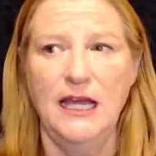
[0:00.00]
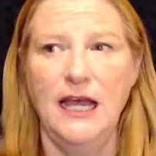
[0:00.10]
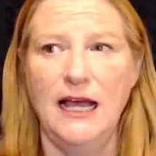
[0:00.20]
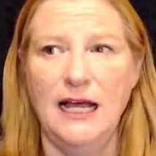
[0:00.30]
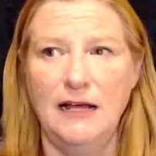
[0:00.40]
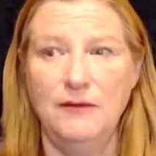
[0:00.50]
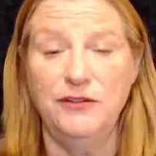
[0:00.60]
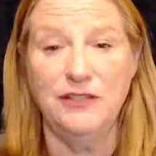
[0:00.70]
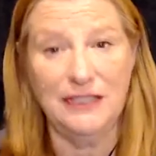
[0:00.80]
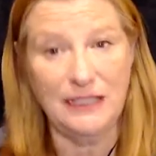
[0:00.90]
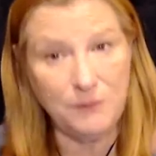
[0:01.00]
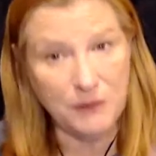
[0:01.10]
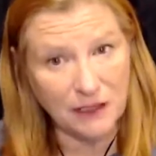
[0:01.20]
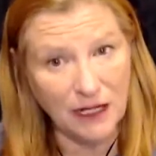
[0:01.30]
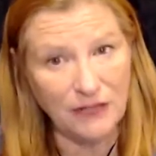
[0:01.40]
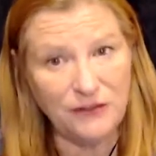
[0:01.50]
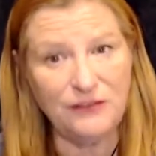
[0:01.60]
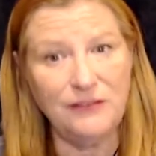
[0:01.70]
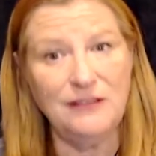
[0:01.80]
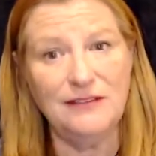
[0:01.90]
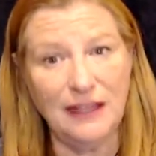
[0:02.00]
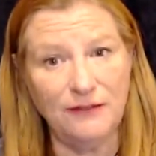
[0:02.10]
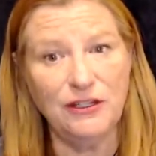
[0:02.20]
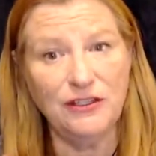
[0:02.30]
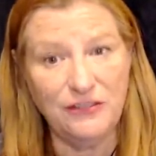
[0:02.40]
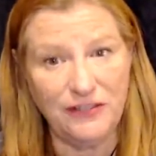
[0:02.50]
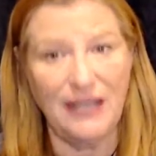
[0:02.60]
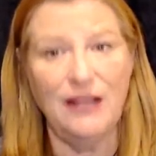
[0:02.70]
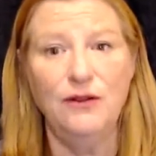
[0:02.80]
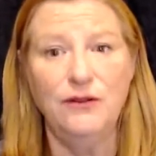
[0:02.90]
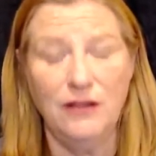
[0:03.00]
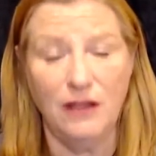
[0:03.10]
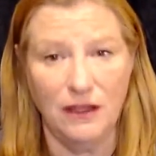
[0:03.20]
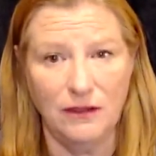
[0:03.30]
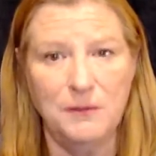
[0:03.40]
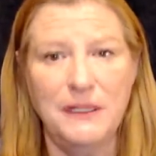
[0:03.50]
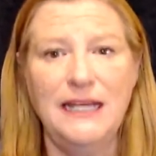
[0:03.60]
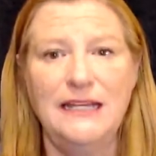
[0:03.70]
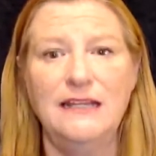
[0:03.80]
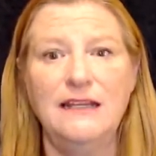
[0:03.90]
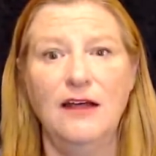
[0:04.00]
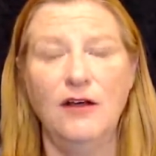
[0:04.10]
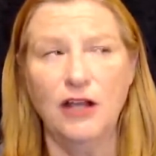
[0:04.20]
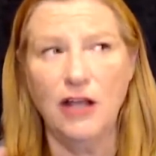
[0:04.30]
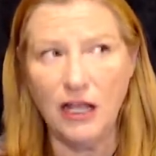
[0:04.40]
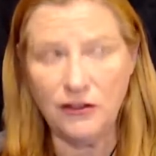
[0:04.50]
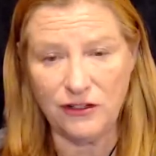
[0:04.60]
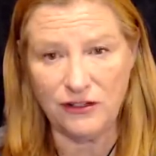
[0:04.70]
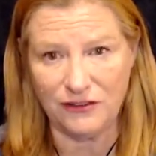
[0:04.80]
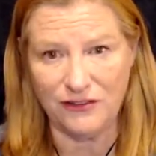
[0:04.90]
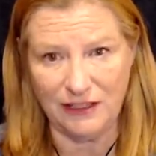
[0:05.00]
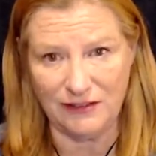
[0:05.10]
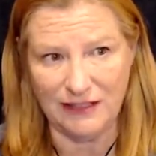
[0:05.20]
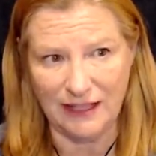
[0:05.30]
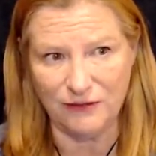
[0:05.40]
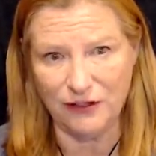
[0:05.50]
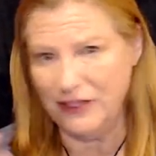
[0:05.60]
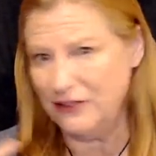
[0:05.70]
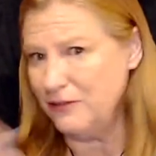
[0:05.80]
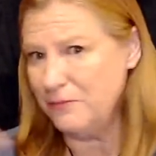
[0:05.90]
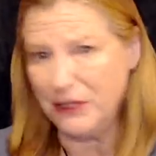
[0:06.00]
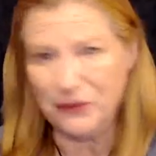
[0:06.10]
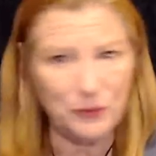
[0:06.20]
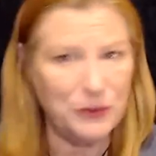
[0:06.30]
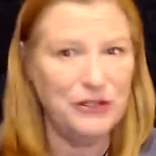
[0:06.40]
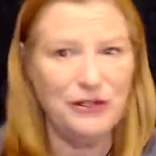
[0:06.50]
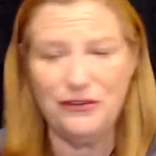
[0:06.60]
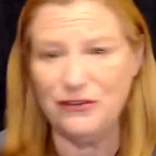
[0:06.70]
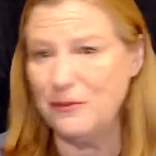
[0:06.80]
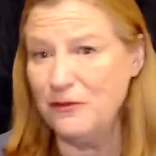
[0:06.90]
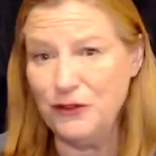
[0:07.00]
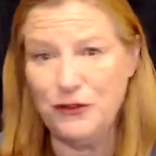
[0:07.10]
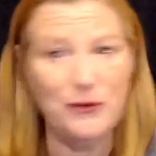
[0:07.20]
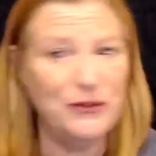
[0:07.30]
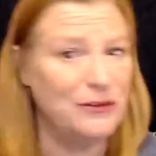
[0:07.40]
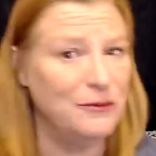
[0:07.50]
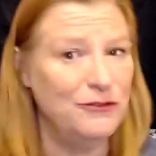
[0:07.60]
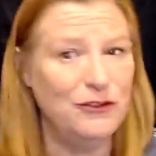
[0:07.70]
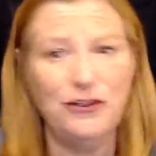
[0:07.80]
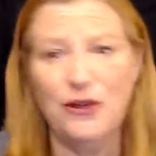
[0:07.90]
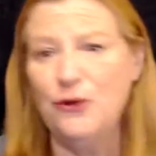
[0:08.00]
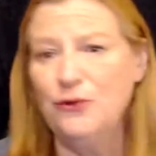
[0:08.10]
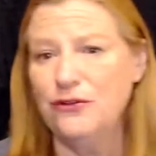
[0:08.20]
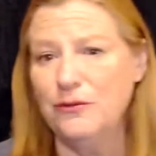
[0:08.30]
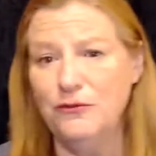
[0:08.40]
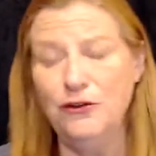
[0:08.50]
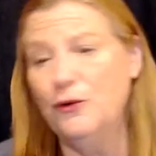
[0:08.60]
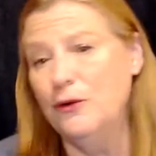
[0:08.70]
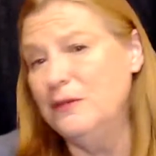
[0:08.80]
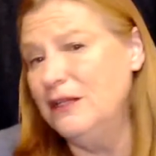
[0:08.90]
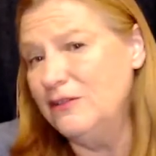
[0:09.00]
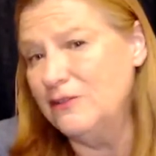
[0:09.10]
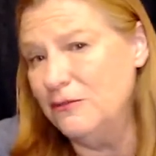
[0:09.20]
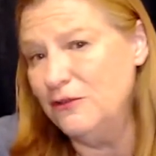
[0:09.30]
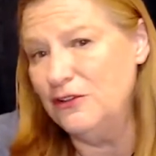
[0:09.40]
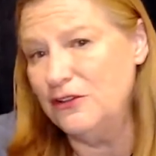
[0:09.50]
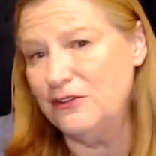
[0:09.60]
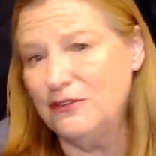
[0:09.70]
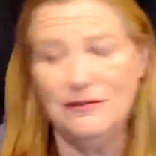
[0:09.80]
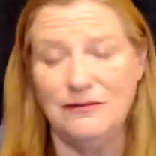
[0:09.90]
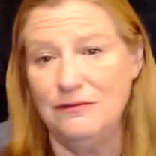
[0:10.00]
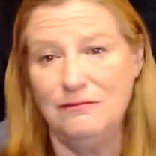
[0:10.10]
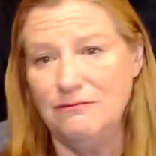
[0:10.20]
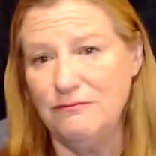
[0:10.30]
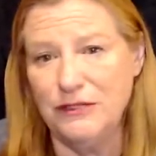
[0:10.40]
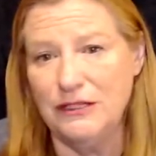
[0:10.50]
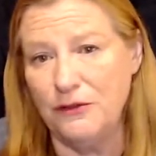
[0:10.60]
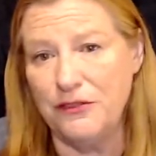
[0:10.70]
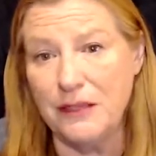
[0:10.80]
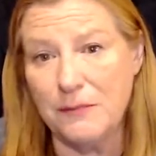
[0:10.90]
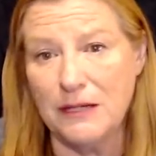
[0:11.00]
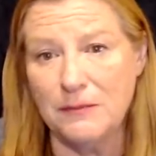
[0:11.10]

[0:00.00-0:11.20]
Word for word: Uh, to keep the consciousness level down on the planet. Now, our consciousness level, that's a buzzword. Some of you know it, some of you don't. Some of you know what it means, some of you just really don't think about it